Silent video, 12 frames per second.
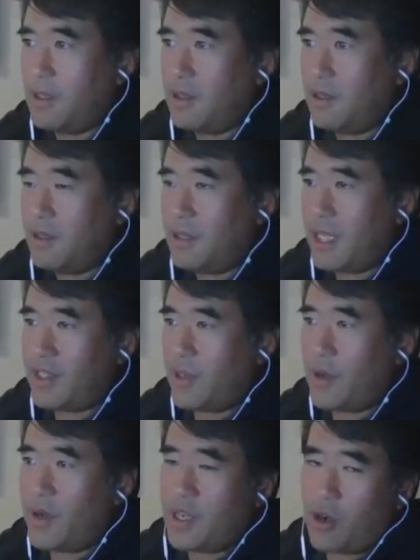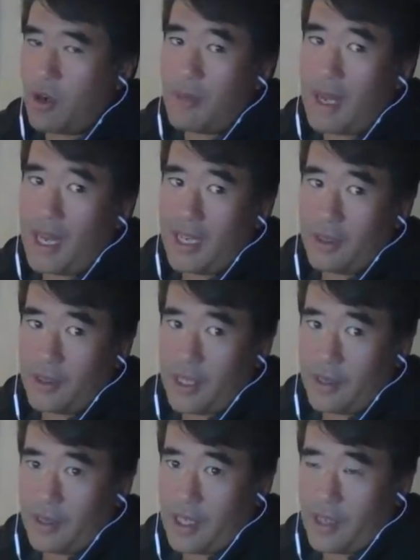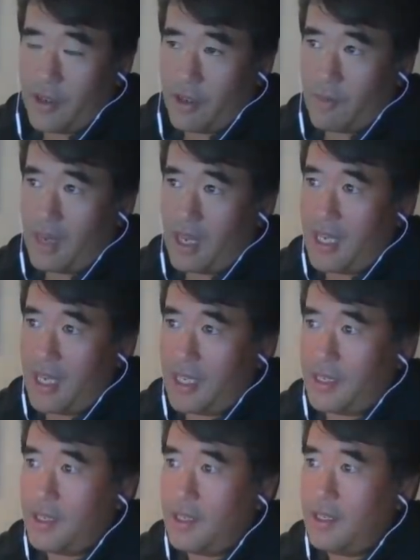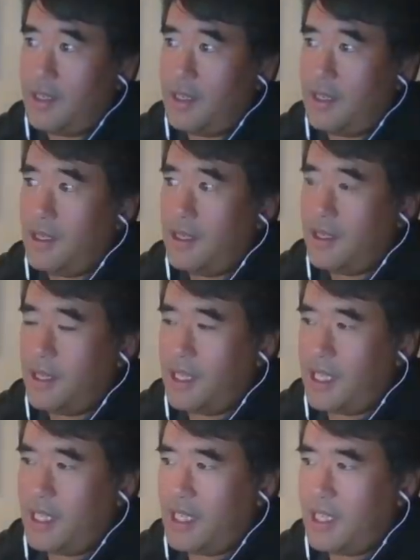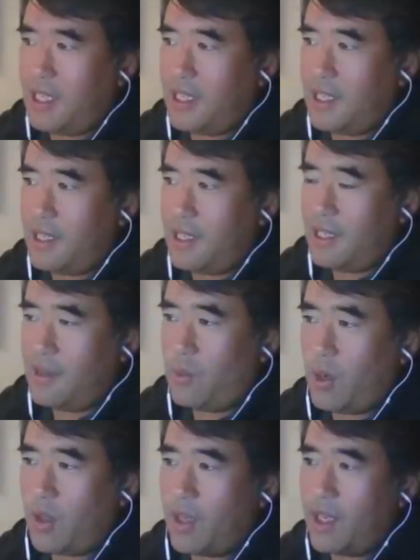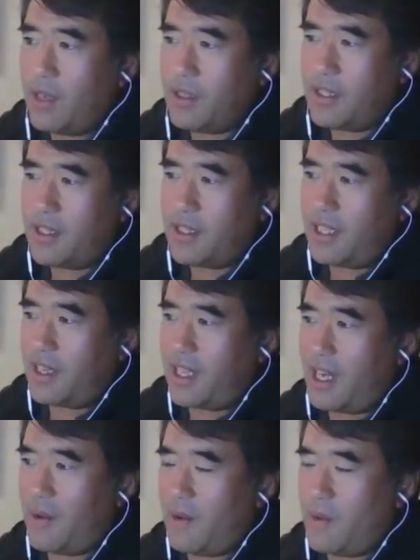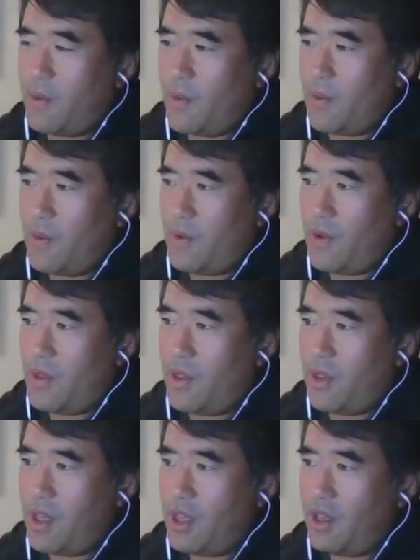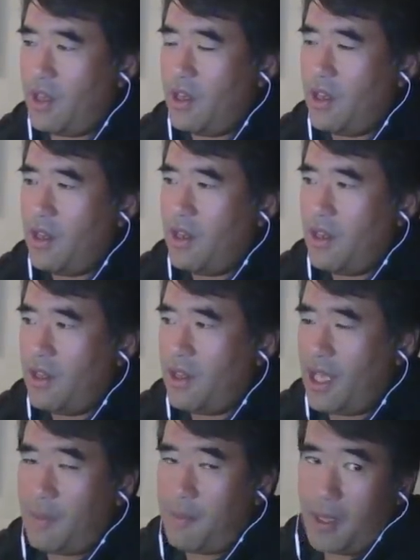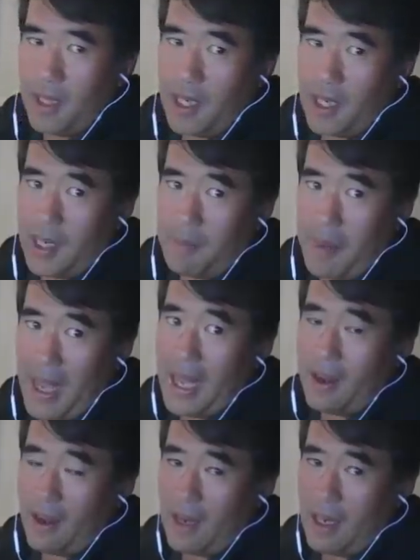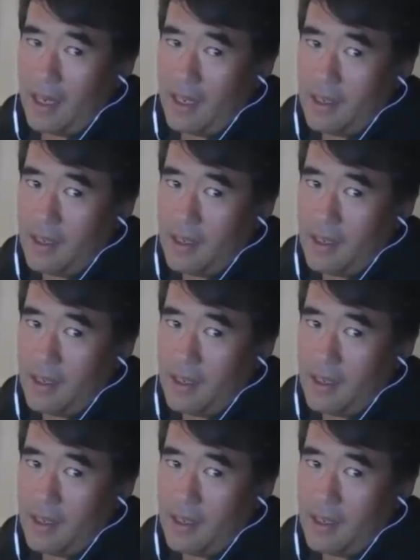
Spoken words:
In your mind, hold on. In your mind, here's the thing that the ability to bet on